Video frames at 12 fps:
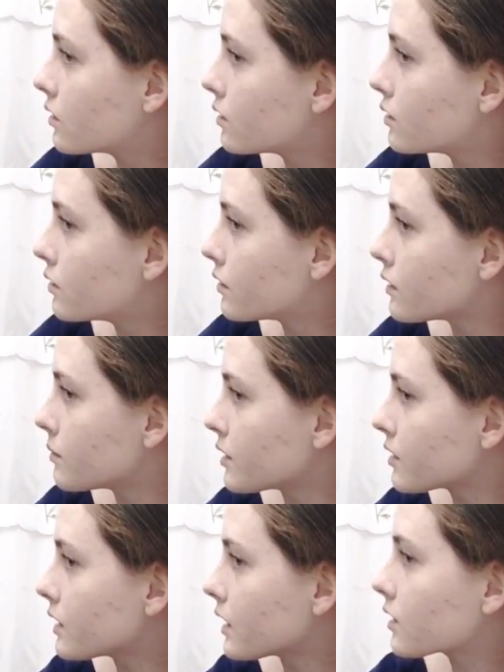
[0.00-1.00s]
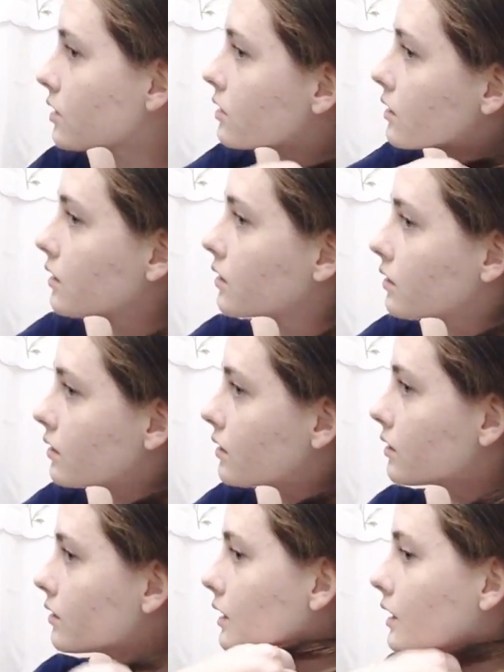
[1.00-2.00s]
over the middle section.
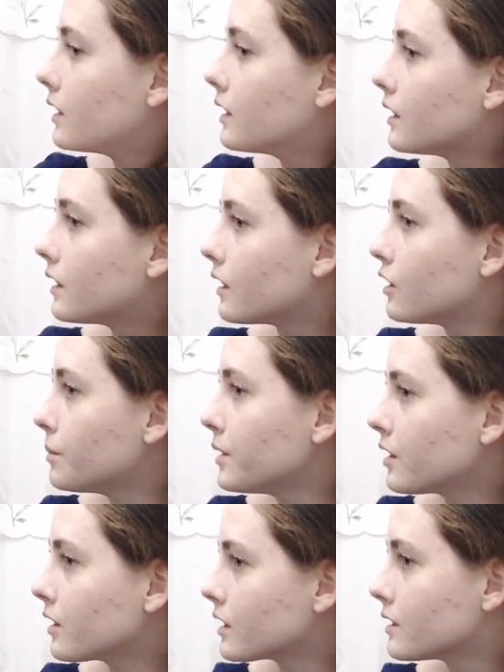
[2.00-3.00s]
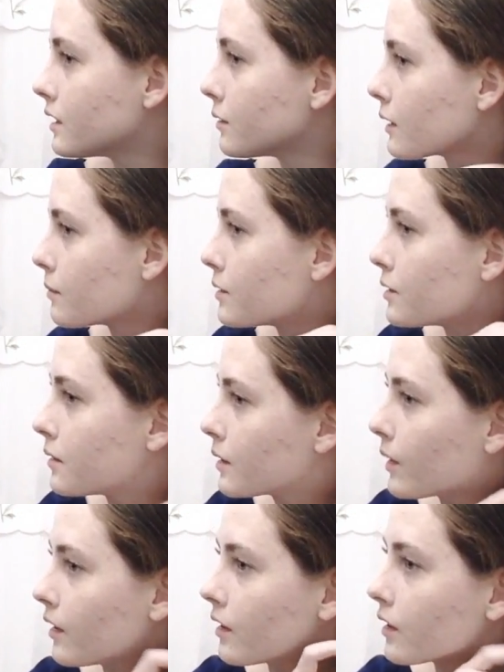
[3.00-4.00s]
I hope you all can see what I'm doing
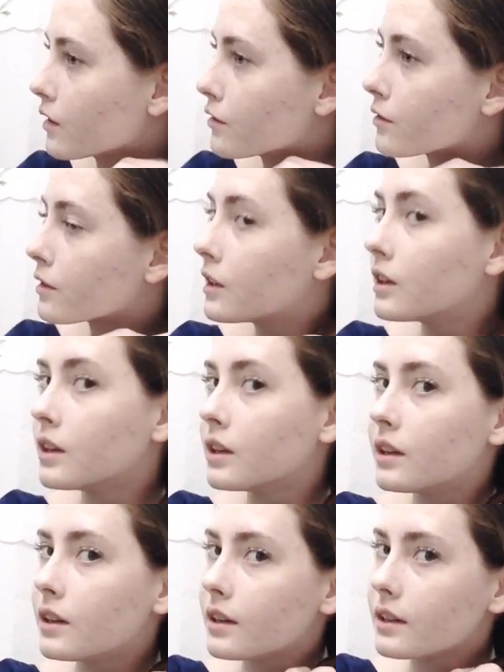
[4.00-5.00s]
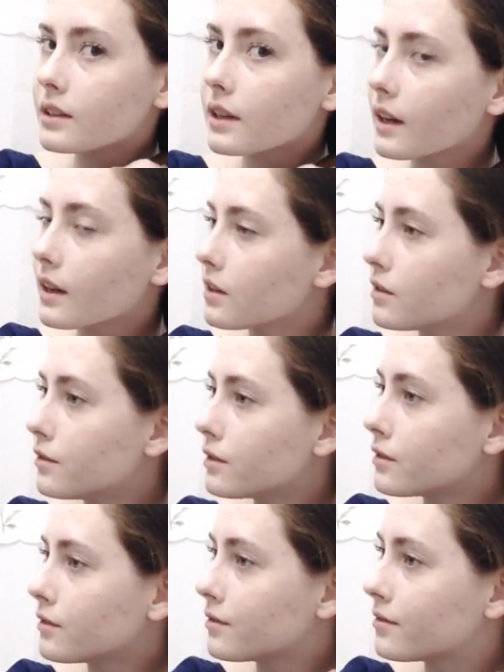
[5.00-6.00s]
well enough. It's kind of
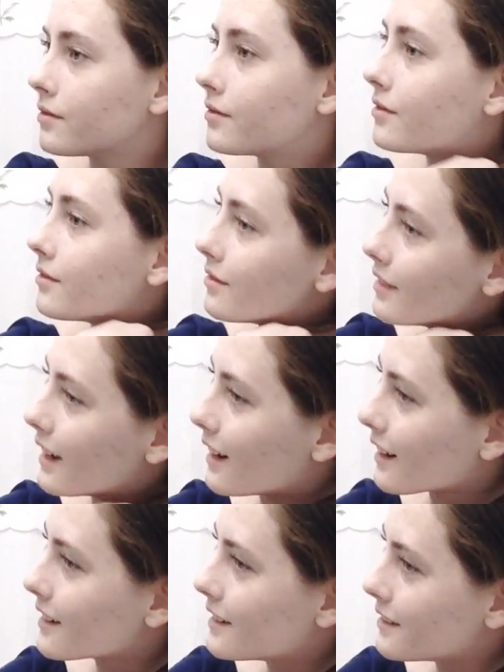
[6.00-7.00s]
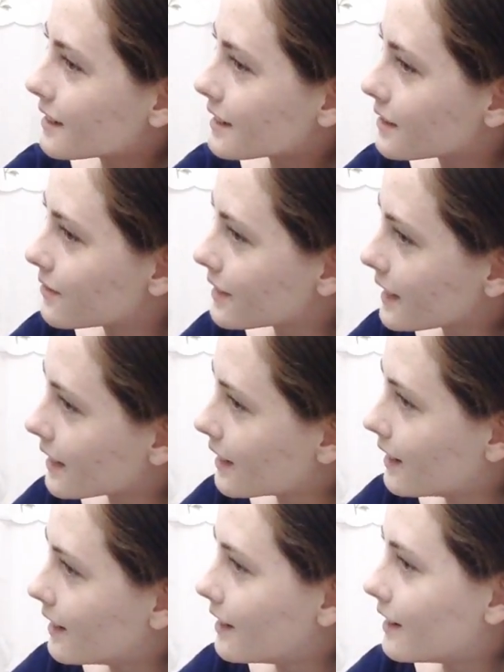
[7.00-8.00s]
hard to
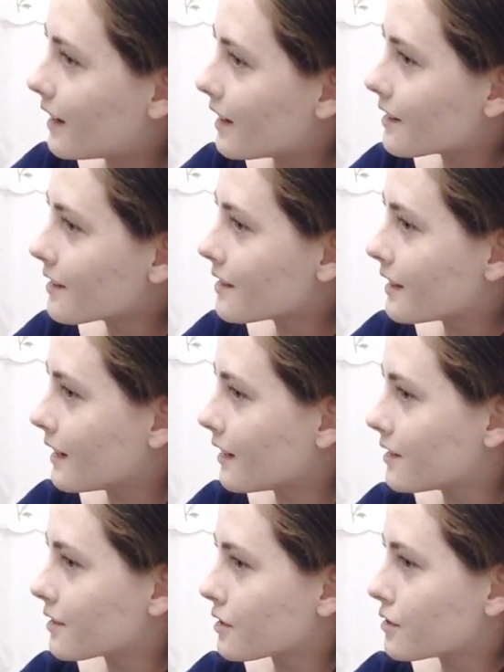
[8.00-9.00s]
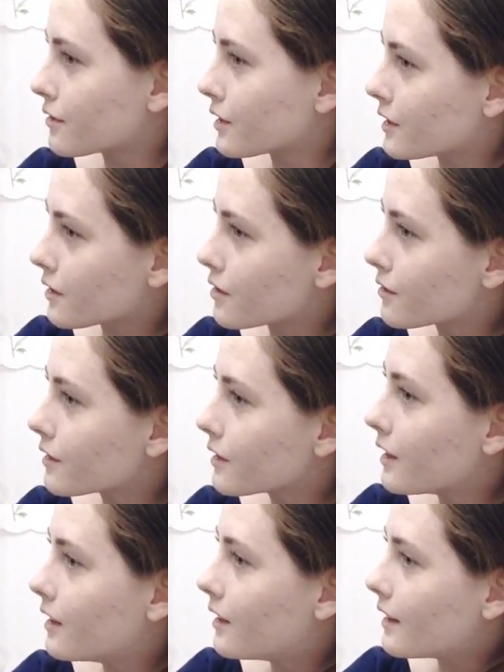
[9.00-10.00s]
explain other than under, over, under, over.
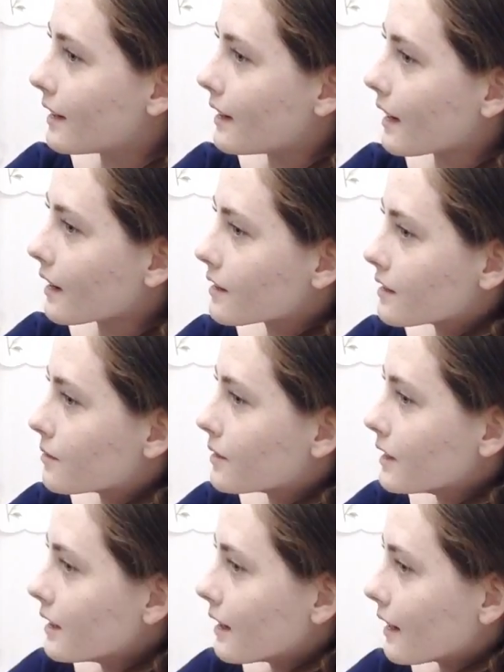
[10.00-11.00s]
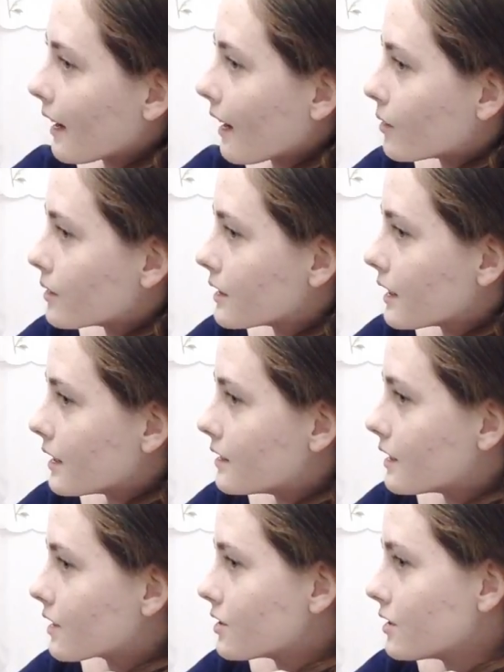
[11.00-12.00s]
Next one, outside
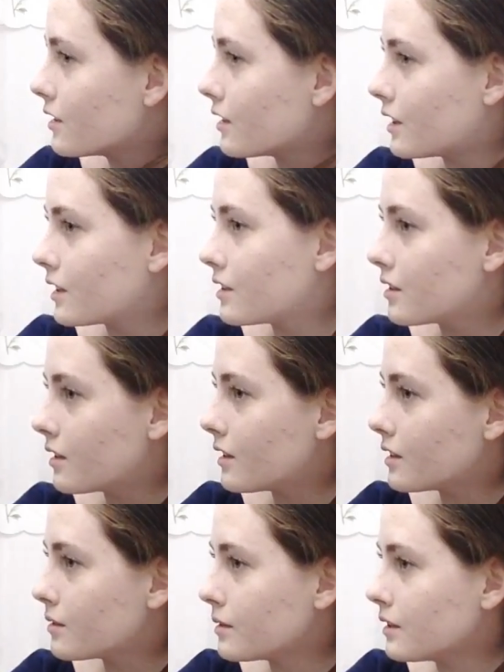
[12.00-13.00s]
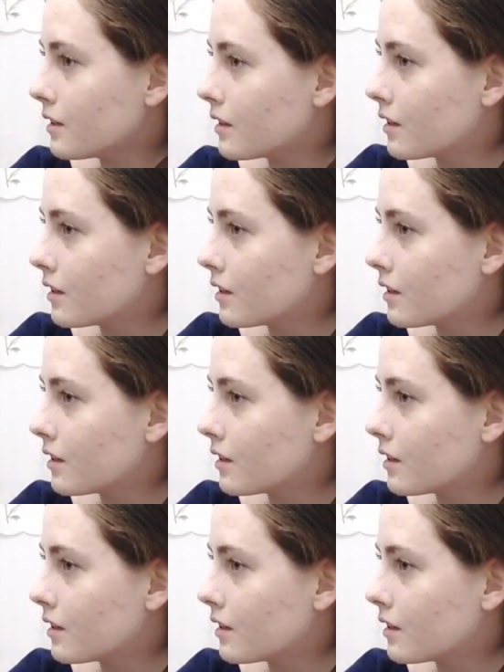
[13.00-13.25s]
section, under this one,